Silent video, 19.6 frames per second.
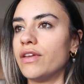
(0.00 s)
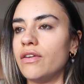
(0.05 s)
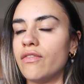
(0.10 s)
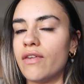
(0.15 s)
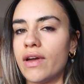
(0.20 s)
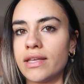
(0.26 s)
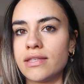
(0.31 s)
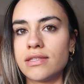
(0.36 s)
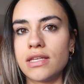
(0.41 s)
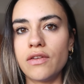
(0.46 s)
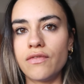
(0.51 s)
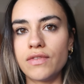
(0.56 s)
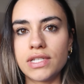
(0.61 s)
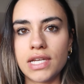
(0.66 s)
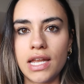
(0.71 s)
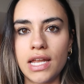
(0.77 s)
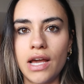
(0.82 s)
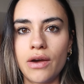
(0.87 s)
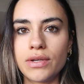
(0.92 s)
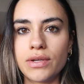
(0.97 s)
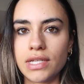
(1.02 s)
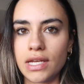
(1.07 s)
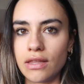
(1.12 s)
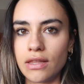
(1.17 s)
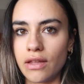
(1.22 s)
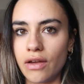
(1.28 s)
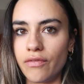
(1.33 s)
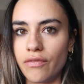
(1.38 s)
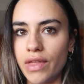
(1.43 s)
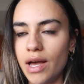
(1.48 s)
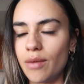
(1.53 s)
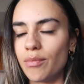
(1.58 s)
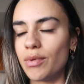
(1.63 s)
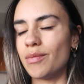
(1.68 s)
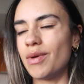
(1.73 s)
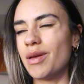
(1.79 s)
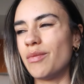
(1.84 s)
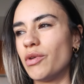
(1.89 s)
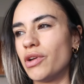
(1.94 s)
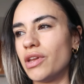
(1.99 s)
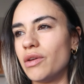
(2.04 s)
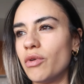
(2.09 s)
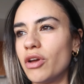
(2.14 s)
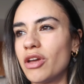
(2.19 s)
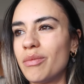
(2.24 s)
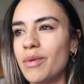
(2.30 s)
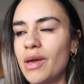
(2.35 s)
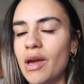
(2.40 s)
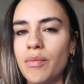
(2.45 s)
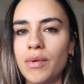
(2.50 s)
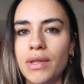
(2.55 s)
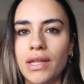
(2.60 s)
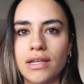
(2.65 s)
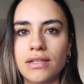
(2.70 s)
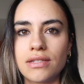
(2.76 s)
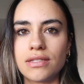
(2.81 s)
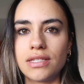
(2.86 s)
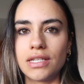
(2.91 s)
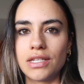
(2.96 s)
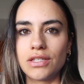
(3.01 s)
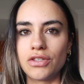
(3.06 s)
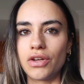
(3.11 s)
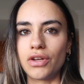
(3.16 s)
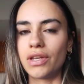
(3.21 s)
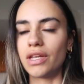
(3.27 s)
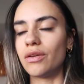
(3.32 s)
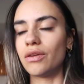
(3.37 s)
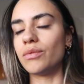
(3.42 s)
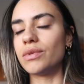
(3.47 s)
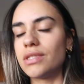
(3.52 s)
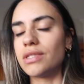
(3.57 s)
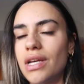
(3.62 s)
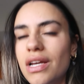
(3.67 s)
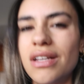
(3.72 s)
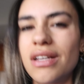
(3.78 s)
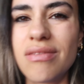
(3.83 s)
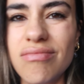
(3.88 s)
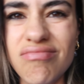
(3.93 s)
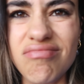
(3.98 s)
and if I sleep for 10 hours I love that, but my body woke me up at like 6:30 and was like,